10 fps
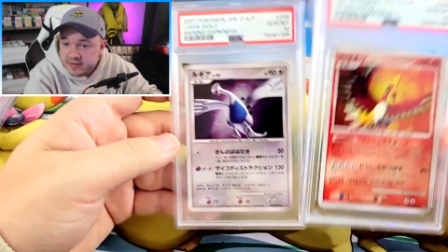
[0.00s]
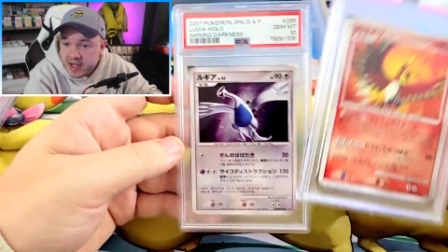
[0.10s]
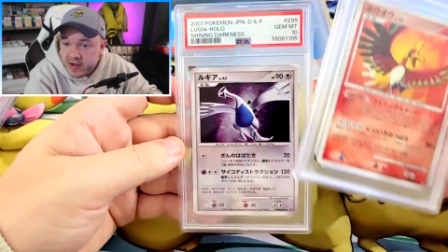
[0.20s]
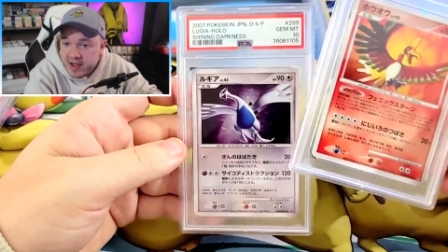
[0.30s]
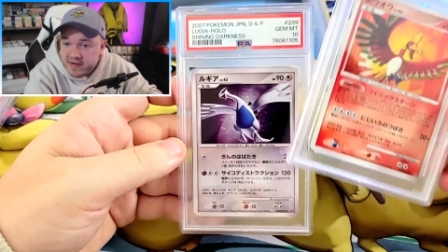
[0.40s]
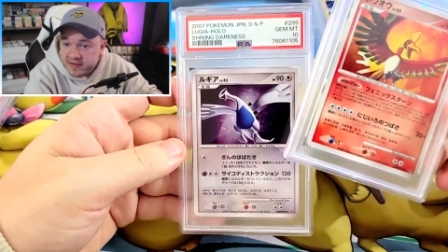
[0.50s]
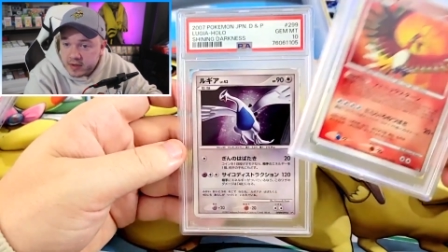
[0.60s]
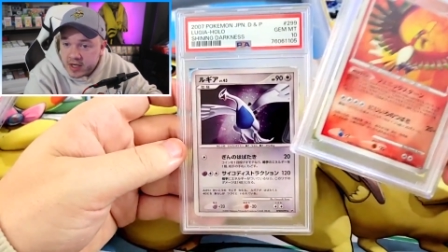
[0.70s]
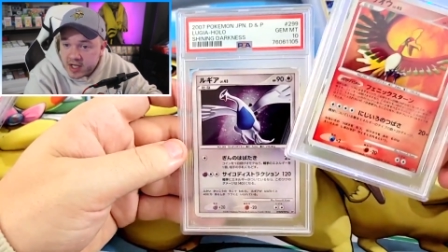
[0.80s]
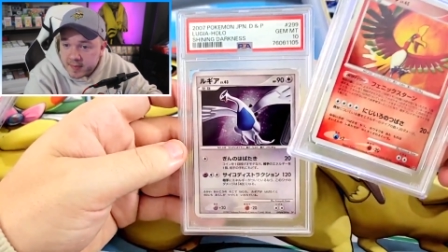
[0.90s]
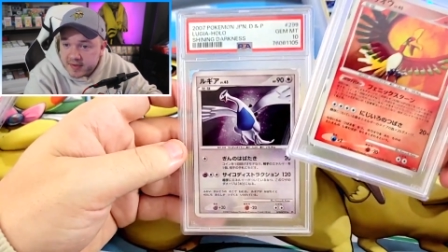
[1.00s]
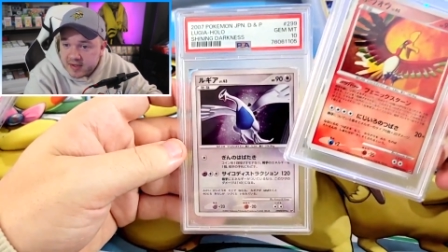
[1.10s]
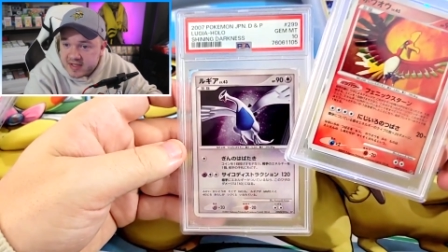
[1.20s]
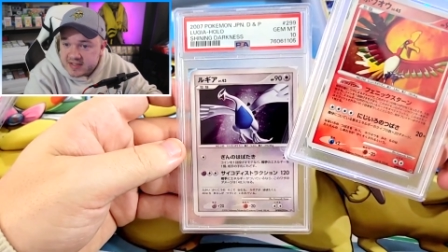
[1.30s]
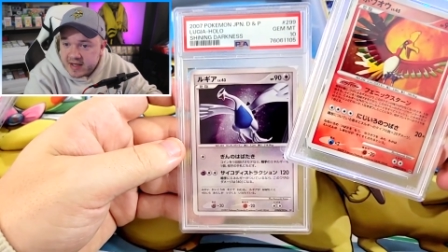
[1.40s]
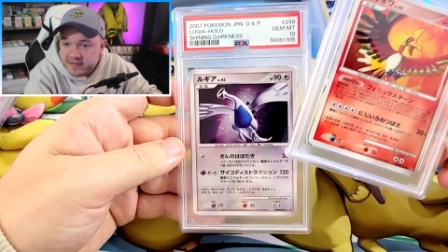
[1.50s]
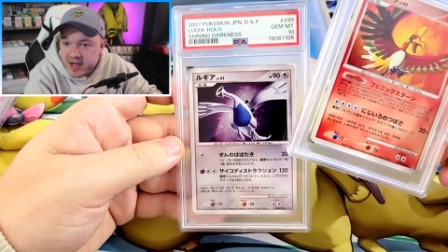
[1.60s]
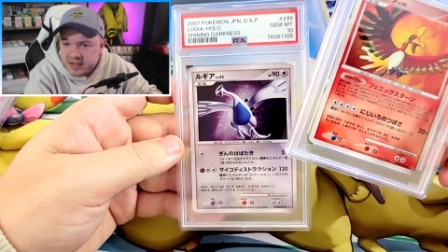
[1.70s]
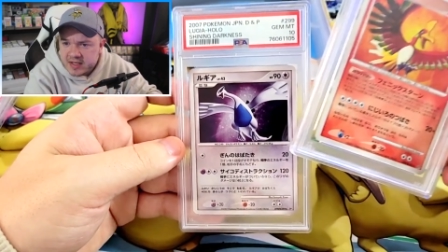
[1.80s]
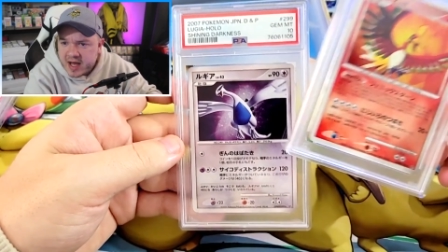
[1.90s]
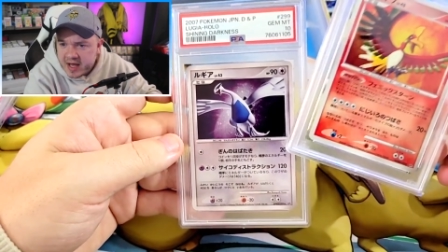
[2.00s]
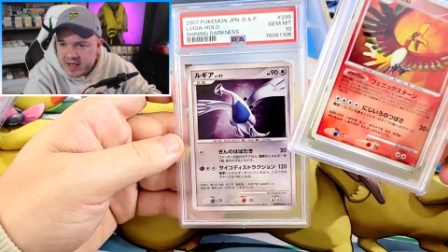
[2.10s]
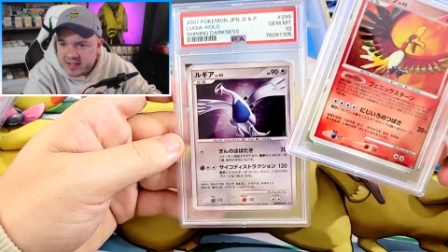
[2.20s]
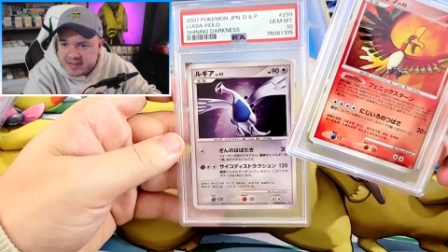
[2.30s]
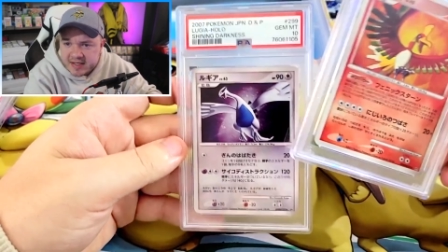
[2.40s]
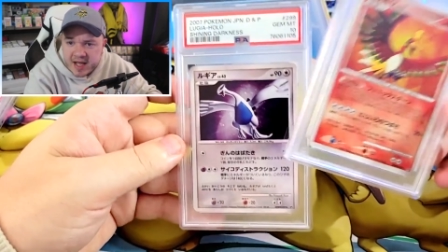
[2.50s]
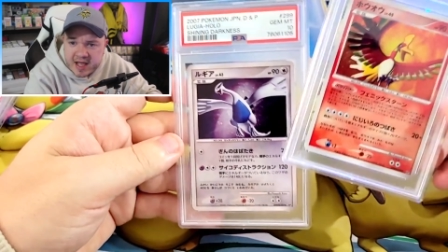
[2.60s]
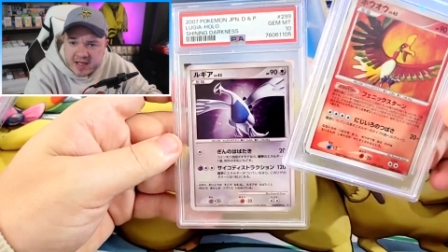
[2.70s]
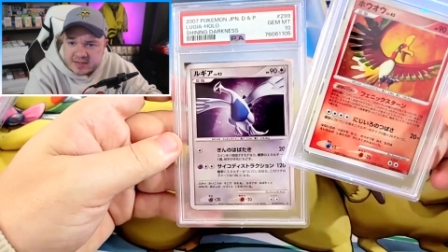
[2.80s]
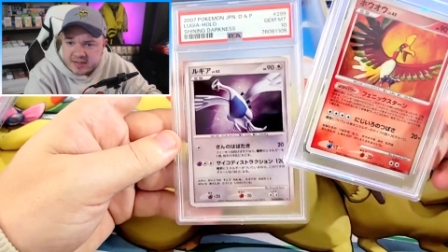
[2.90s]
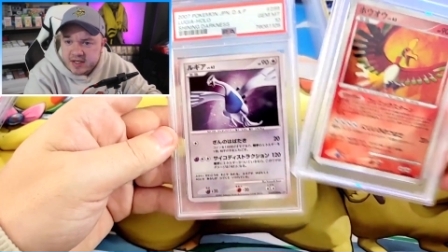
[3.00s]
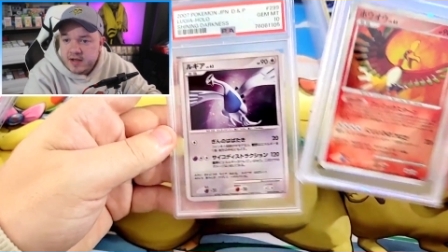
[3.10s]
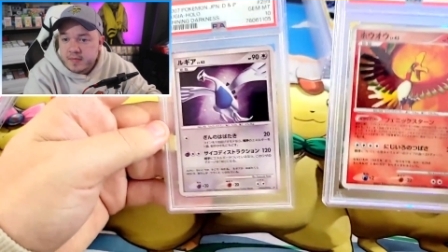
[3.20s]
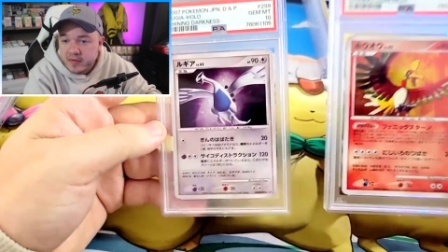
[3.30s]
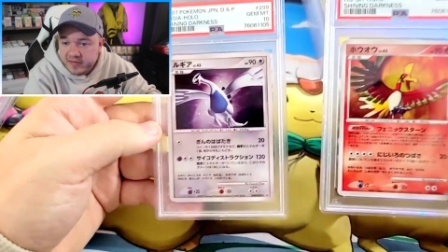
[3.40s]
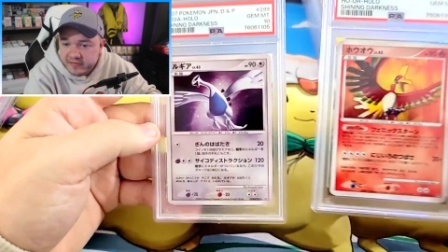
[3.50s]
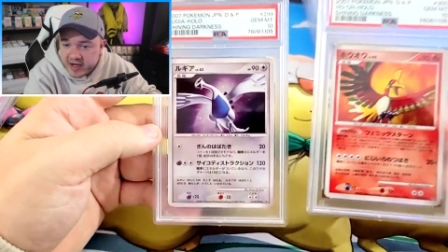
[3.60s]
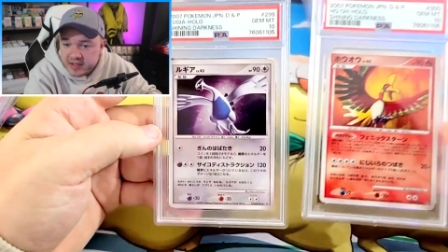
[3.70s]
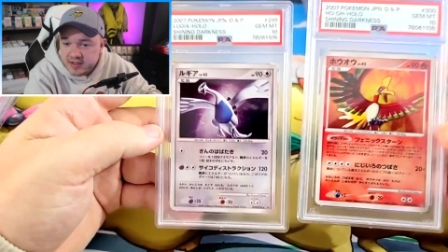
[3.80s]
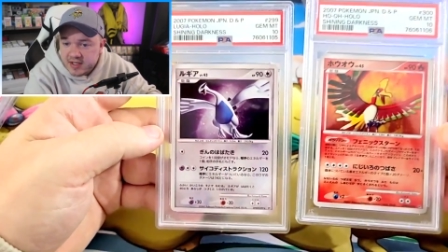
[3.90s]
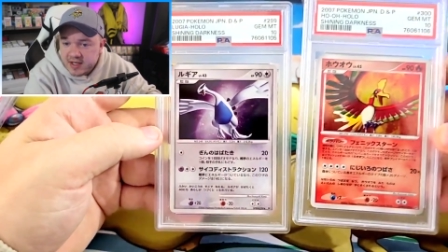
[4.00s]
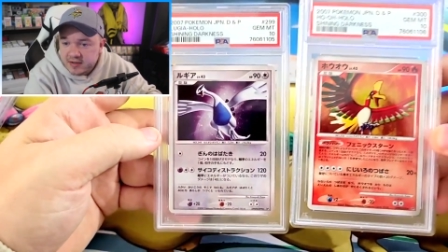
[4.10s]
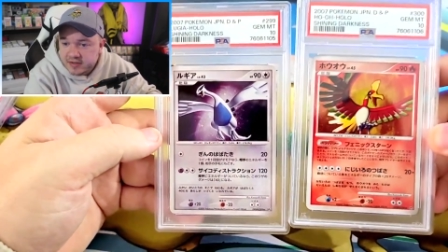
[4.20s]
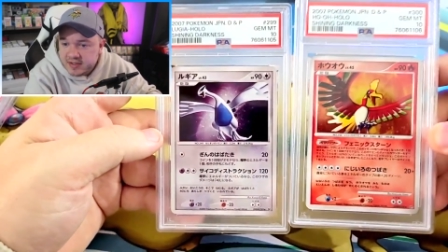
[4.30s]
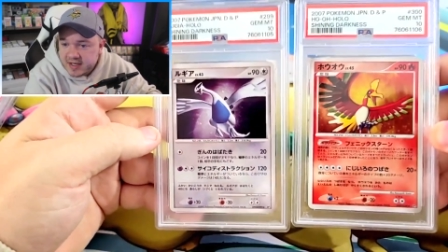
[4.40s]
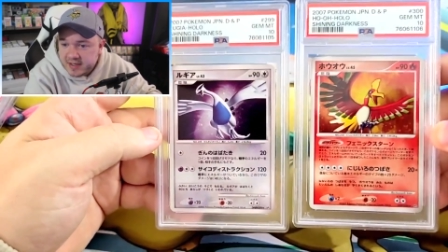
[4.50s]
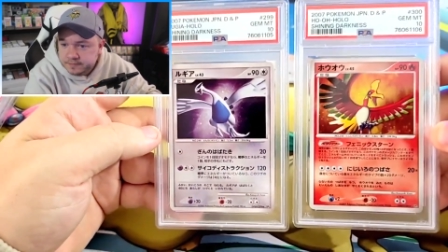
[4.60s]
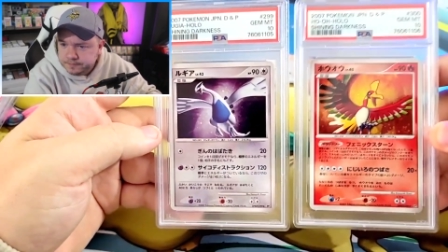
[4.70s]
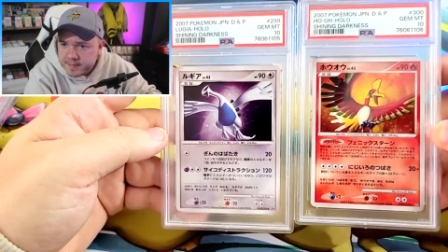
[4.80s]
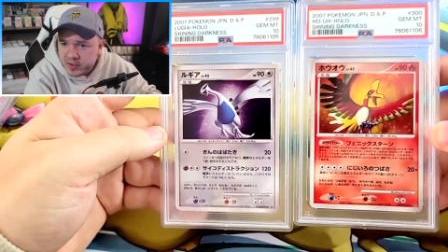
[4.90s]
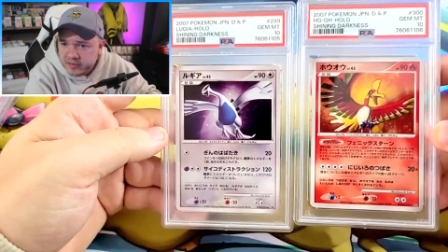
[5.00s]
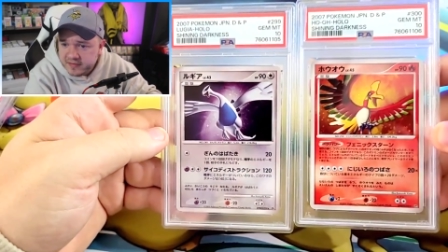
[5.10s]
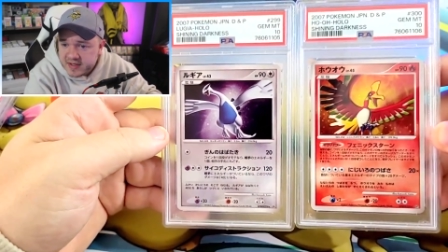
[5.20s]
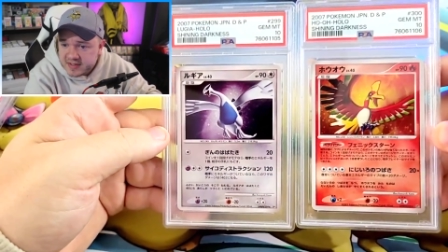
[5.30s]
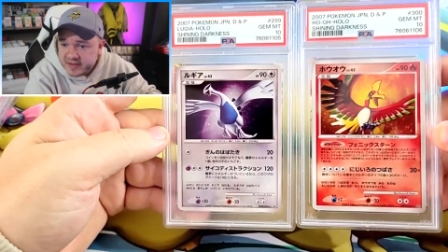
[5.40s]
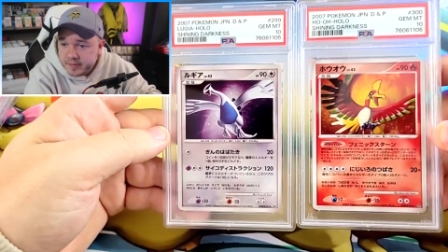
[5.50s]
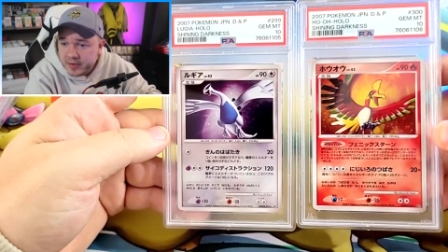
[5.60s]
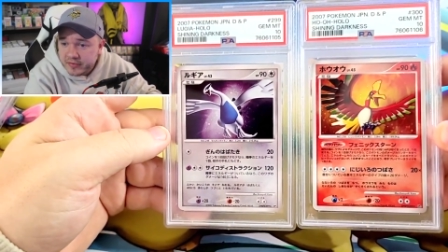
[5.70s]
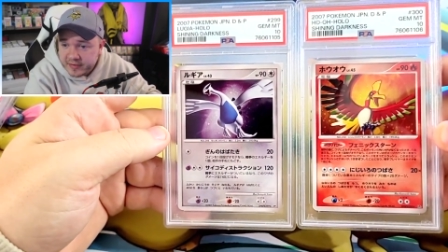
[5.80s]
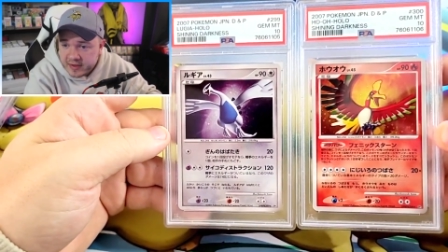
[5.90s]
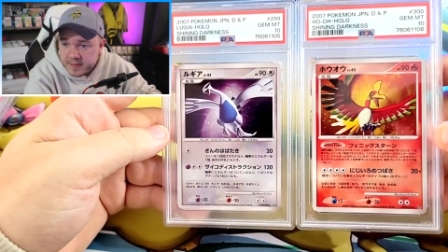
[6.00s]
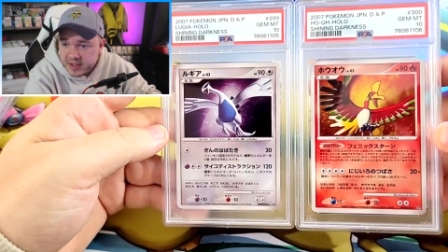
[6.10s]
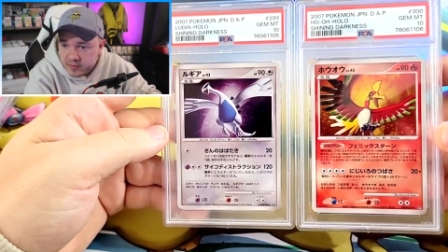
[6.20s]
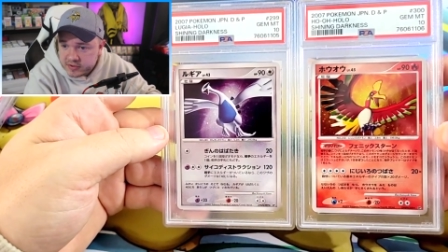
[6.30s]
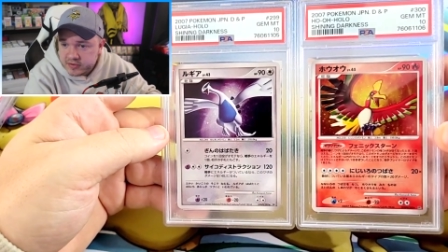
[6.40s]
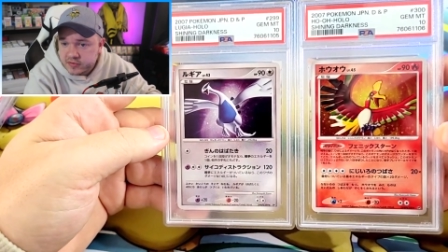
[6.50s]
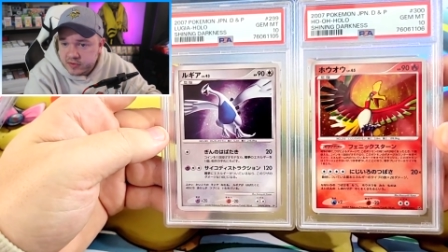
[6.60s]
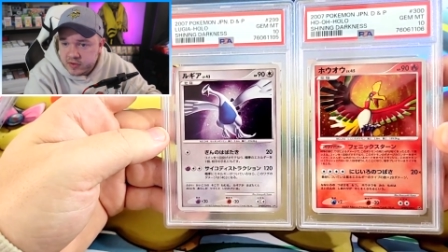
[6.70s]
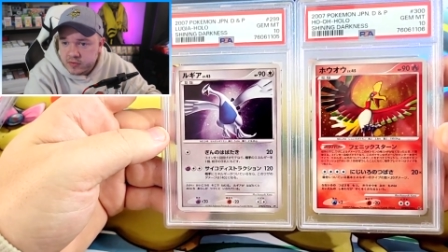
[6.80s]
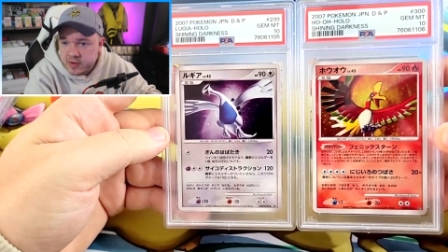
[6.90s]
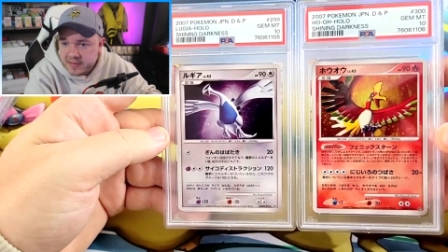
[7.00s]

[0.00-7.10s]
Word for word: Now I have a, a, couple of these that have gotten nines and eights, but we finally nailed the 10 on both of these and they're both unlimited, which is really cool.